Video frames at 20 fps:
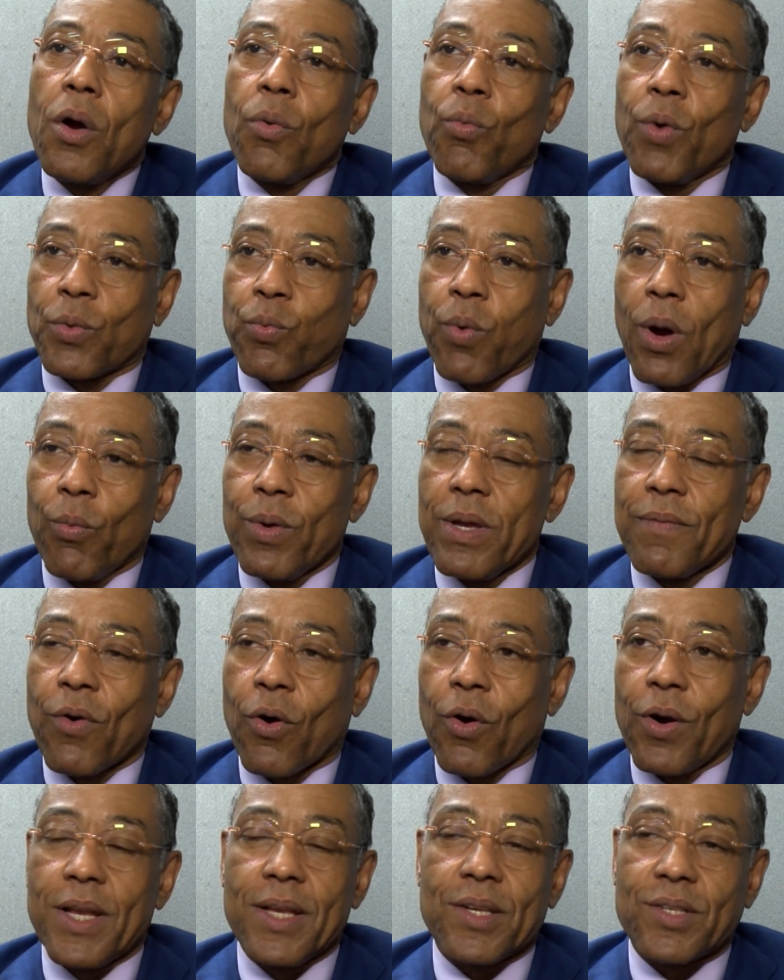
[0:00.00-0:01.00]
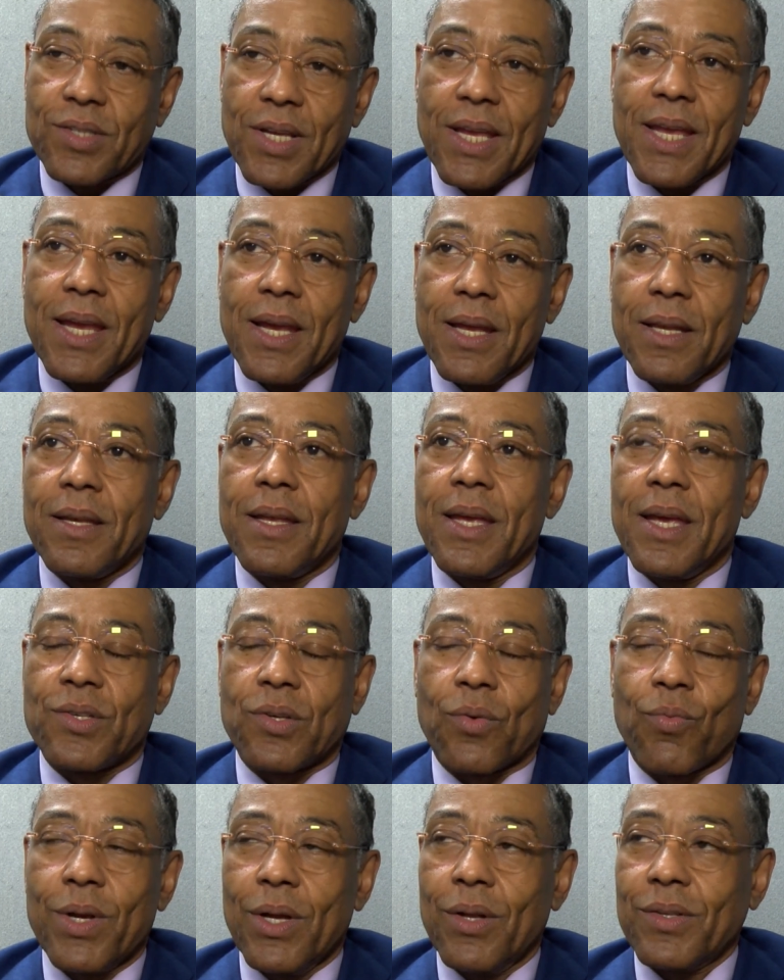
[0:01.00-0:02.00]
with what we've already seen is
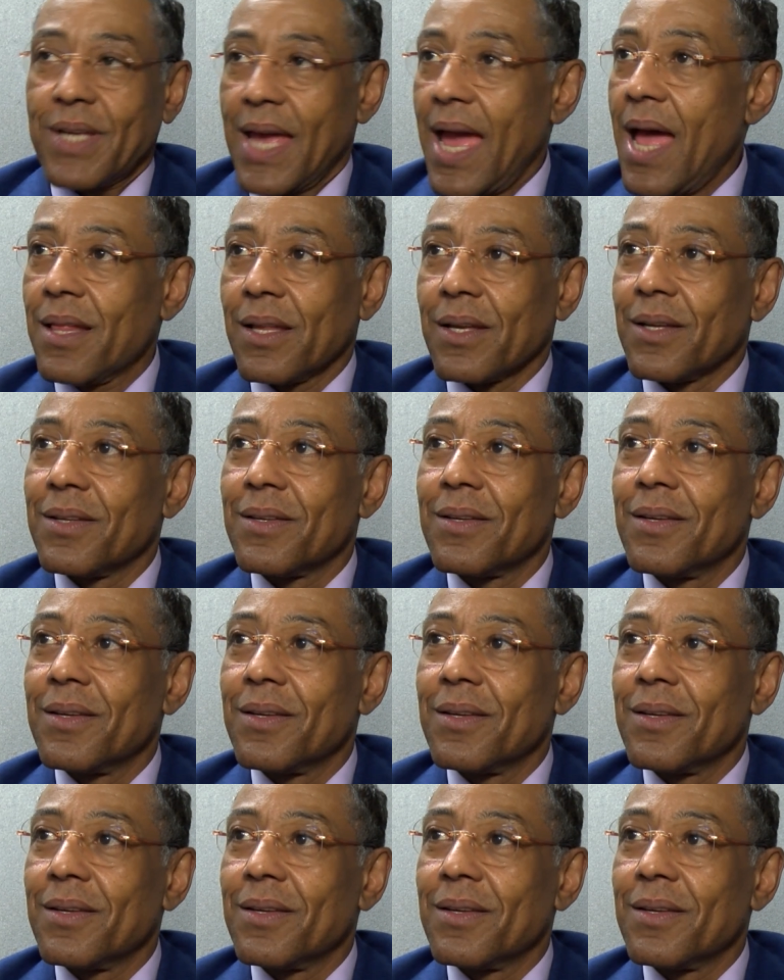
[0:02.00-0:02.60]
a real talent.